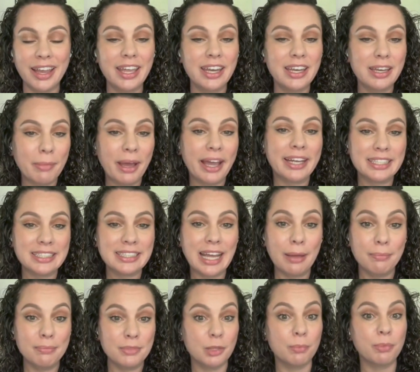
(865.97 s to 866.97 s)
in my
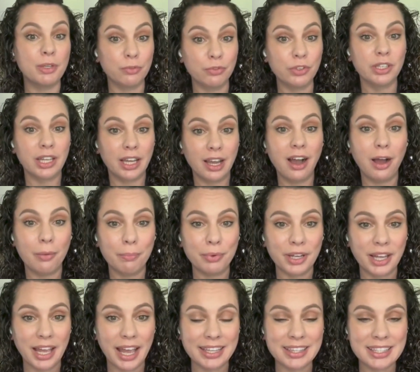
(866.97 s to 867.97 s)
attempt to be really
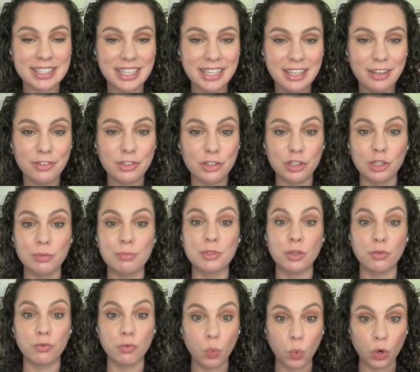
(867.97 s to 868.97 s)
comprehensive in
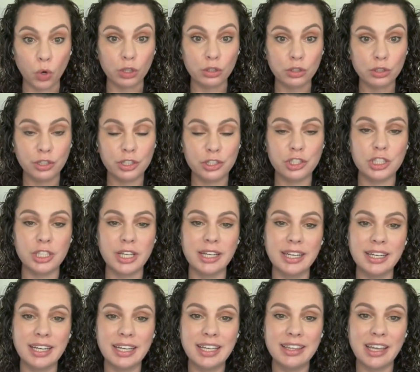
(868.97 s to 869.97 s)
terms of world
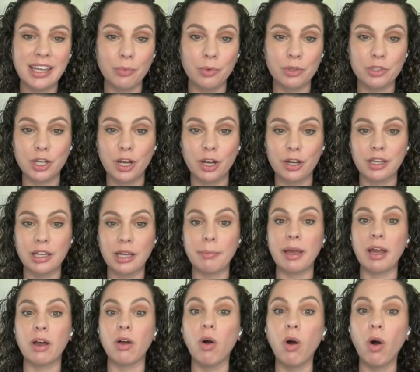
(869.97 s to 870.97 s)
Christianity, that we're talking
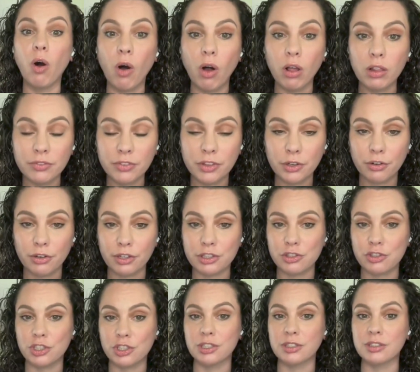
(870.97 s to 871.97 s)
about all of the
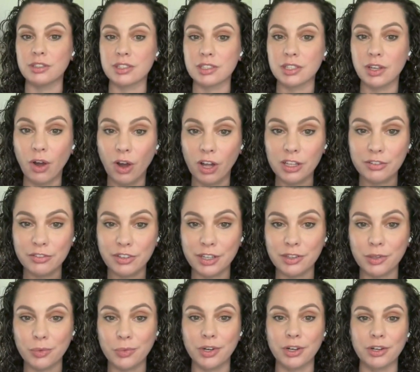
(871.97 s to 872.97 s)
Christians all
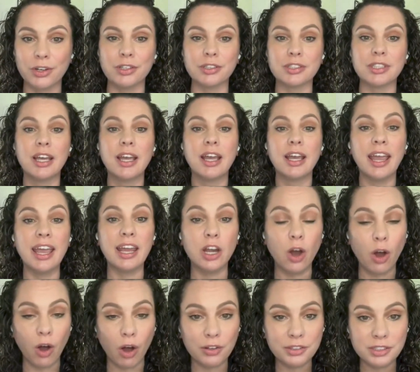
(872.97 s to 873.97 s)
around the world in
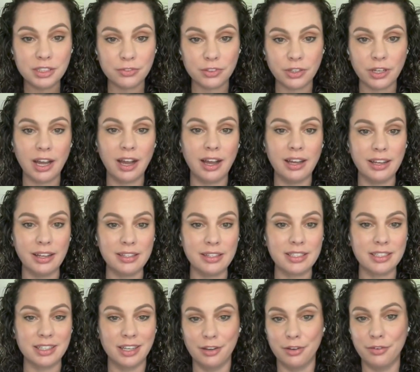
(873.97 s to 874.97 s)
all different
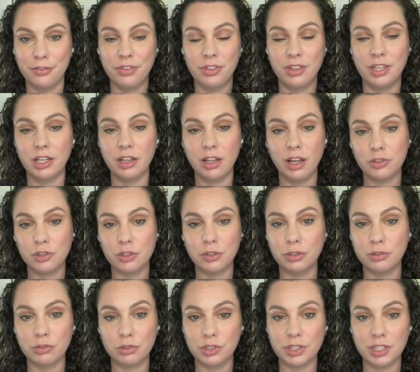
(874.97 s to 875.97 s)
kinds of
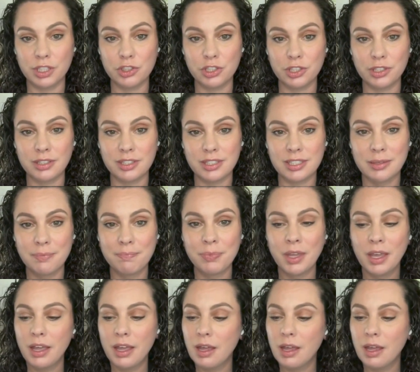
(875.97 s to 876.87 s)
theological traditions.